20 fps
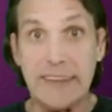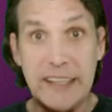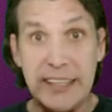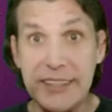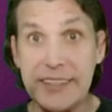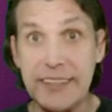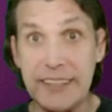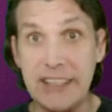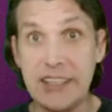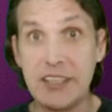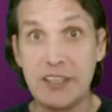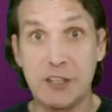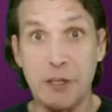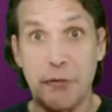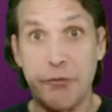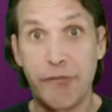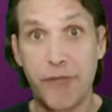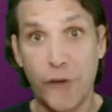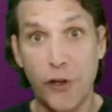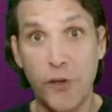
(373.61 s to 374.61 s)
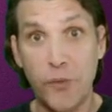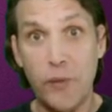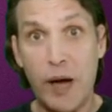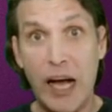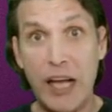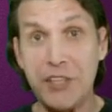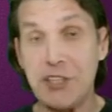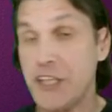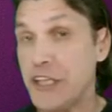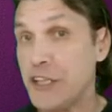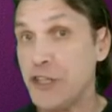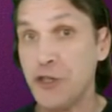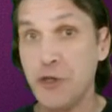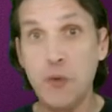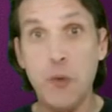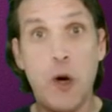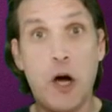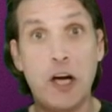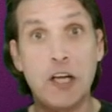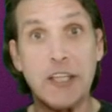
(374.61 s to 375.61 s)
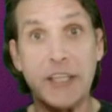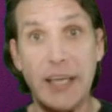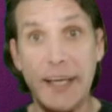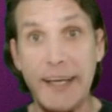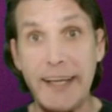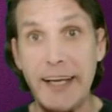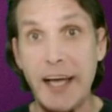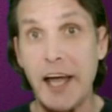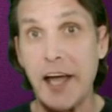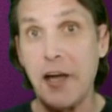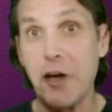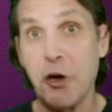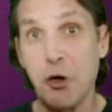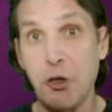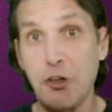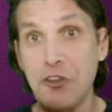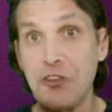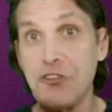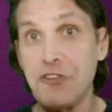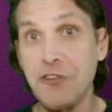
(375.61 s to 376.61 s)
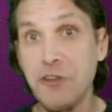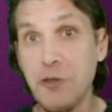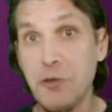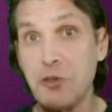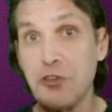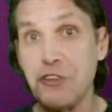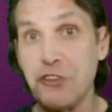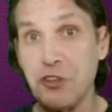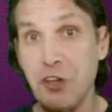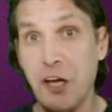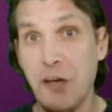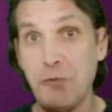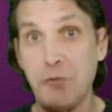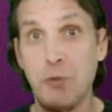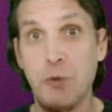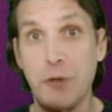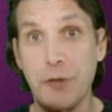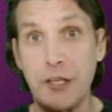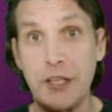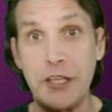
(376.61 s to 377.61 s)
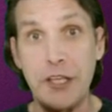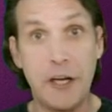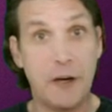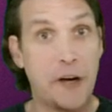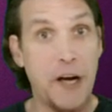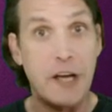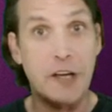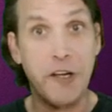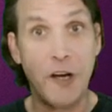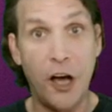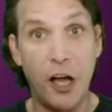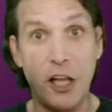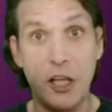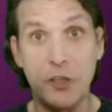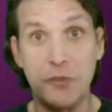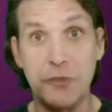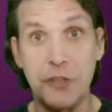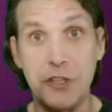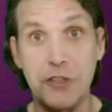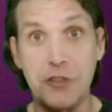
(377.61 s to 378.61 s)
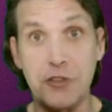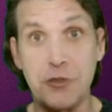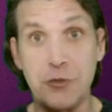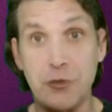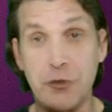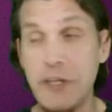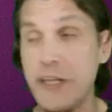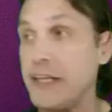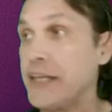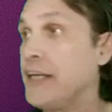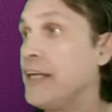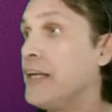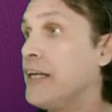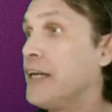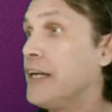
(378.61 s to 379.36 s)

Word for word: This is the full Monty. You are getting a whole slew of software in here, and all of it is free.